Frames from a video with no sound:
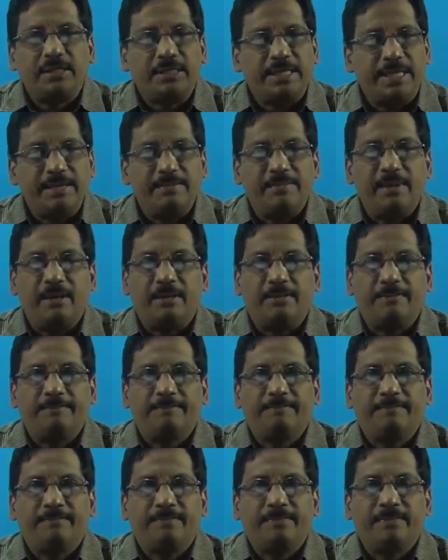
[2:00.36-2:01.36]
A bar,
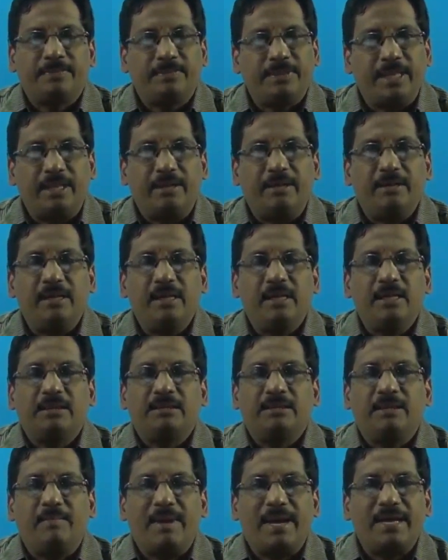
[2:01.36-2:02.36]
then
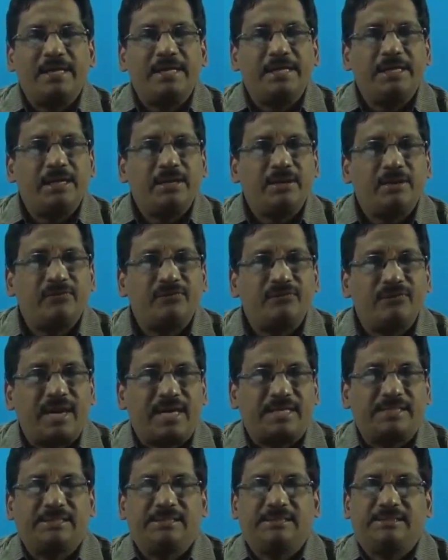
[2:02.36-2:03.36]
the magnetic
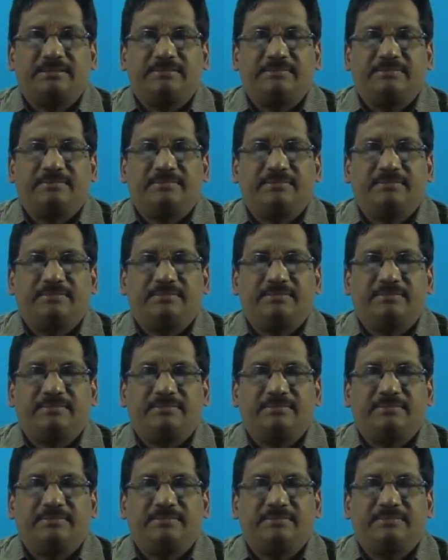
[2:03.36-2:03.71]
flux